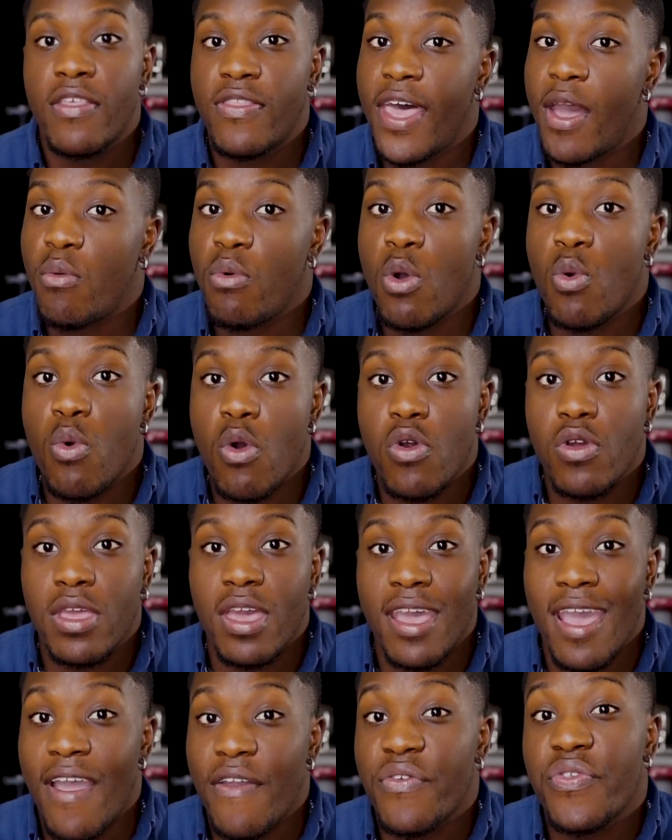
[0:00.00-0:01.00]
that were
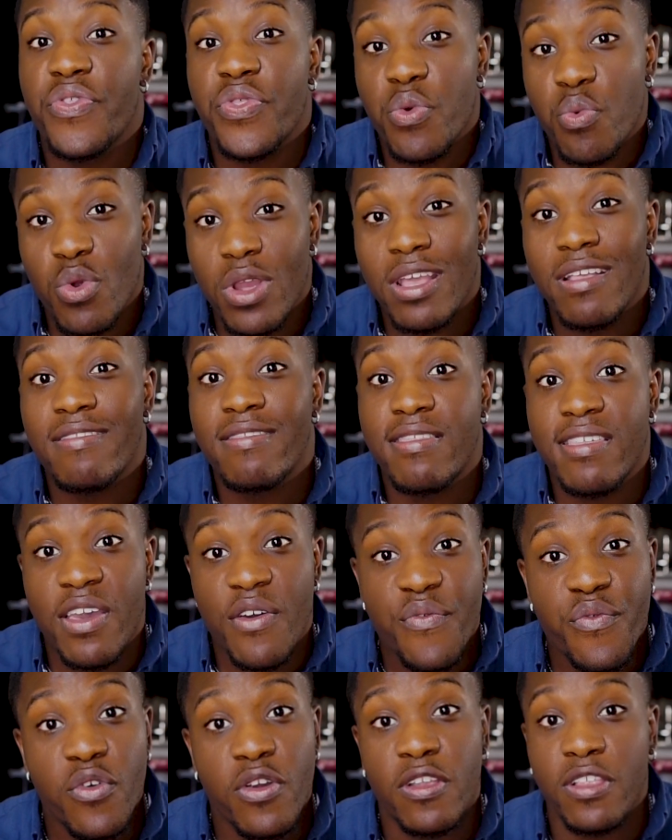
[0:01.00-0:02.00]
working at 3
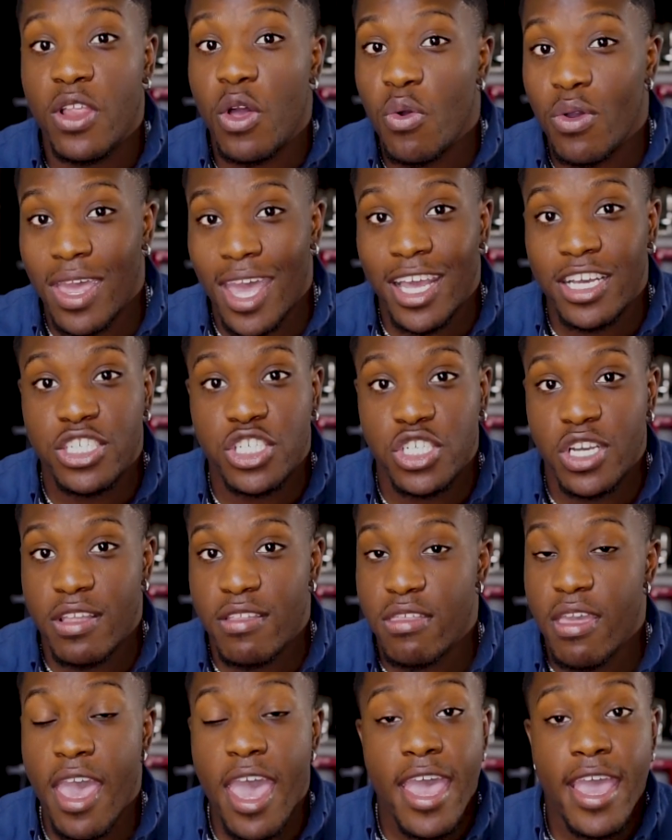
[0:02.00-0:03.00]
different
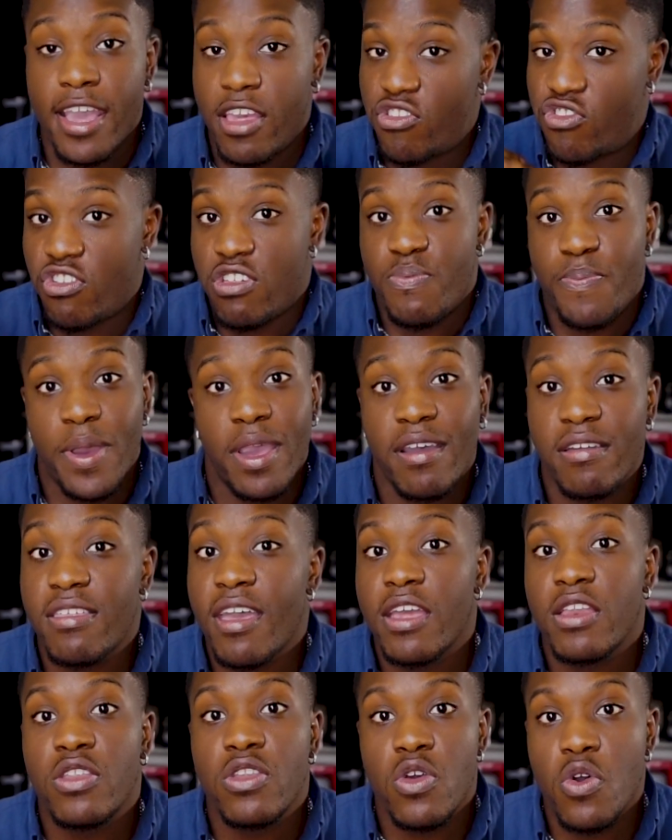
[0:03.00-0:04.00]
locations. It's just because
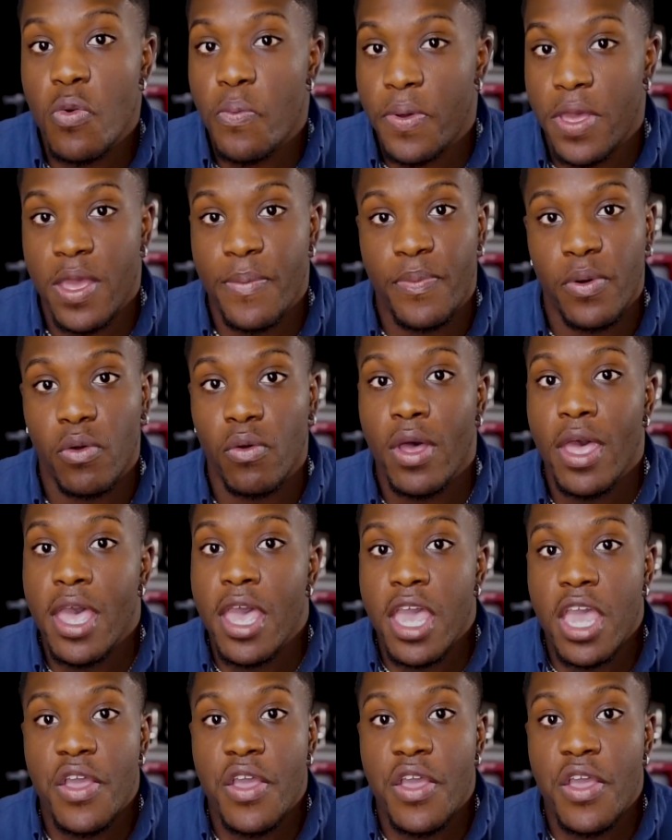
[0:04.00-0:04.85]
I knew people.